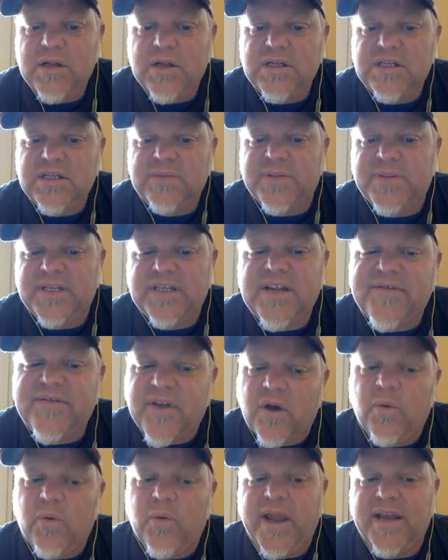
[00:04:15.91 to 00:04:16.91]

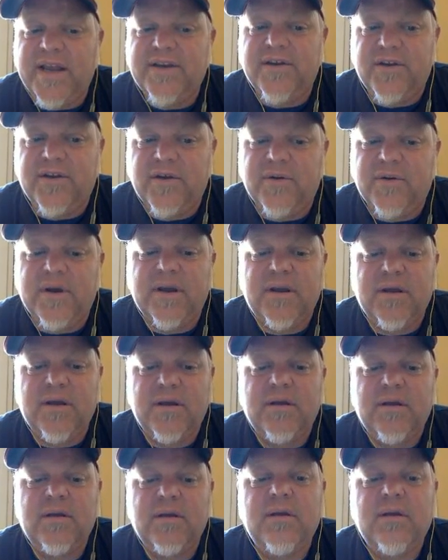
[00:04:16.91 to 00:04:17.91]
specific way to do
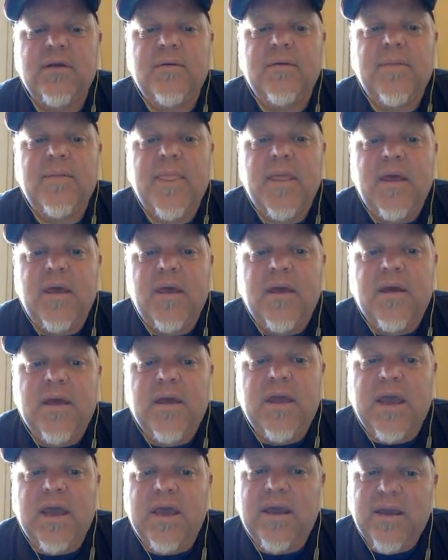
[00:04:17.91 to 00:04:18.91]

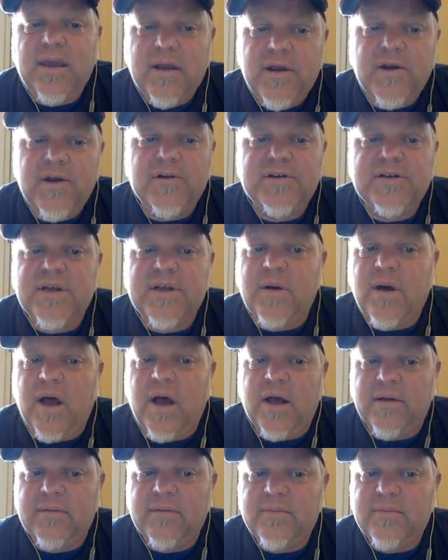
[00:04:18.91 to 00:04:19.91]
it. Okay, here's
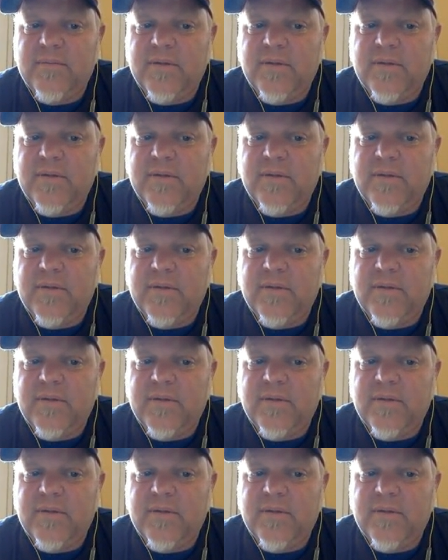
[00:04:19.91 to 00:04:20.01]
a